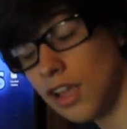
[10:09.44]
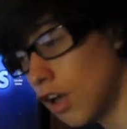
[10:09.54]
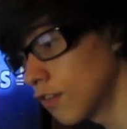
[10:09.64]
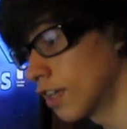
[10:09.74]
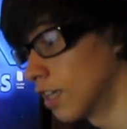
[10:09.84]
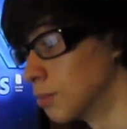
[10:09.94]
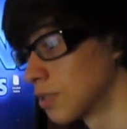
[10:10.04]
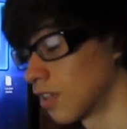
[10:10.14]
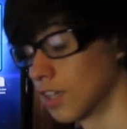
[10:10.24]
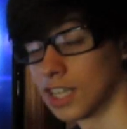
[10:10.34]
Alright, I'm
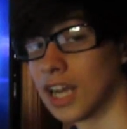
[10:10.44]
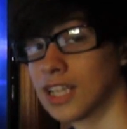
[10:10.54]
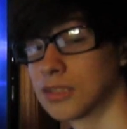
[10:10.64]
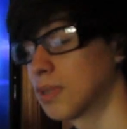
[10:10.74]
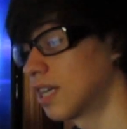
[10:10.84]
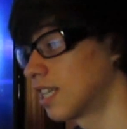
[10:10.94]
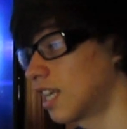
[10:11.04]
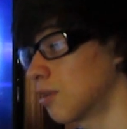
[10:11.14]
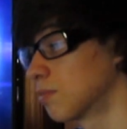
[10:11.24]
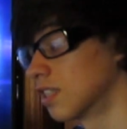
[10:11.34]
sorry guys, my
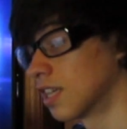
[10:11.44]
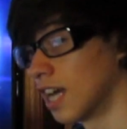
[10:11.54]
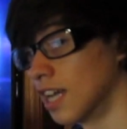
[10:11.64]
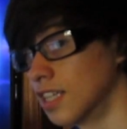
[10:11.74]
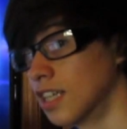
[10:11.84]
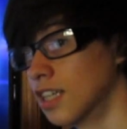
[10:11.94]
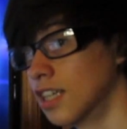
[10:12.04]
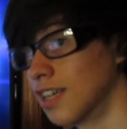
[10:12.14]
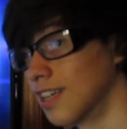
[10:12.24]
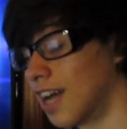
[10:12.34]
camera died
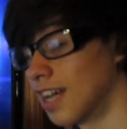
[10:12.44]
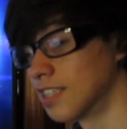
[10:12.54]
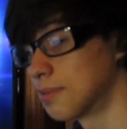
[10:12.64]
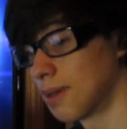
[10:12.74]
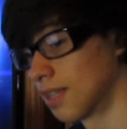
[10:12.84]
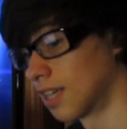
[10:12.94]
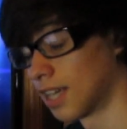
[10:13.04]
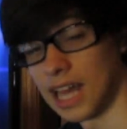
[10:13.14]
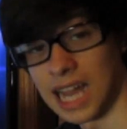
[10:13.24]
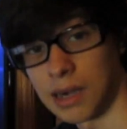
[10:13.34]
and I had to spend like
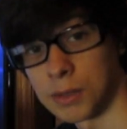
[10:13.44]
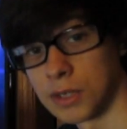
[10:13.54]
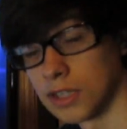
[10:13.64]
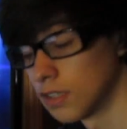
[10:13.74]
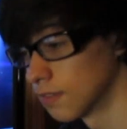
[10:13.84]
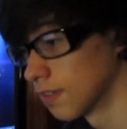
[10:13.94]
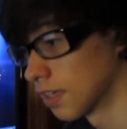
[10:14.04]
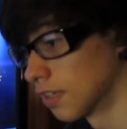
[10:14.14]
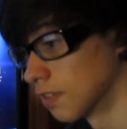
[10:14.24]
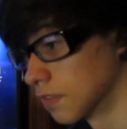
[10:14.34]
an hour
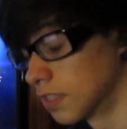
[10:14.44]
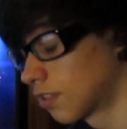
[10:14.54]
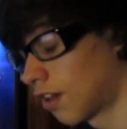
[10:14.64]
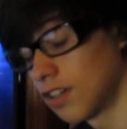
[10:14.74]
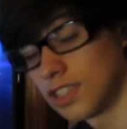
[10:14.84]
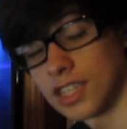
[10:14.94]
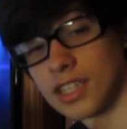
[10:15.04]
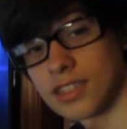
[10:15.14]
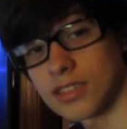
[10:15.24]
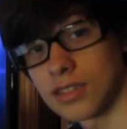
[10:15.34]
freaking recharging
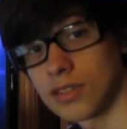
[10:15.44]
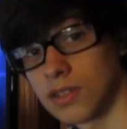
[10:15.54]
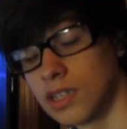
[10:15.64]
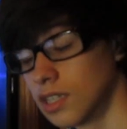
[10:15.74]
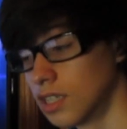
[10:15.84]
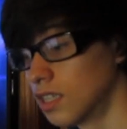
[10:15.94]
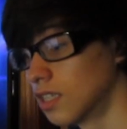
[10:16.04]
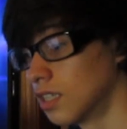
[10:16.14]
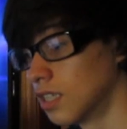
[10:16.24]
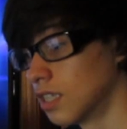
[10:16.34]
it, so
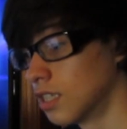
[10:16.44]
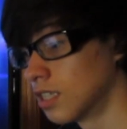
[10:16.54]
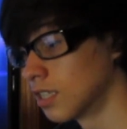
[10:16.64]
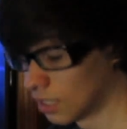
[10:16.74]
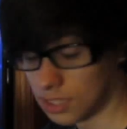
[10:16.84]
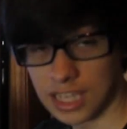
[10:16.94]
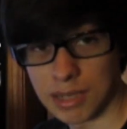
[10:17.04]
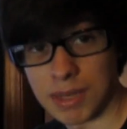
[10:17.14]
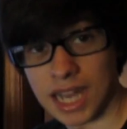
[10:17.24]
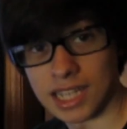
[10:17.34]
let's
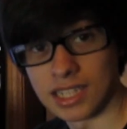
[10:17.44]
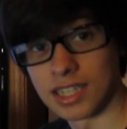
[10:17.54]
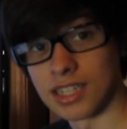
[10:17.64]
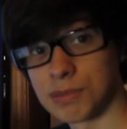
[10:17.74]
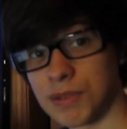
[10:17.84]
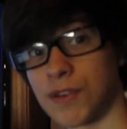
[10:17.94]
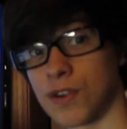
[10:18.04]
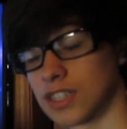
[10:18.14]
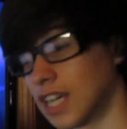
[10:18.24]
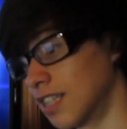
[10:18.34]
get back into this
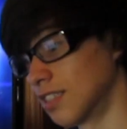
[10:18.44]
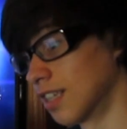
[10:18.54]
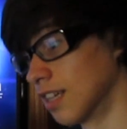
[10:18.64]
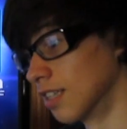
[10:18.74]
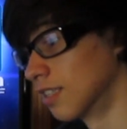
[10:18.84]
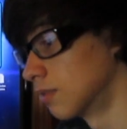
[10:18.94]
before it dies again.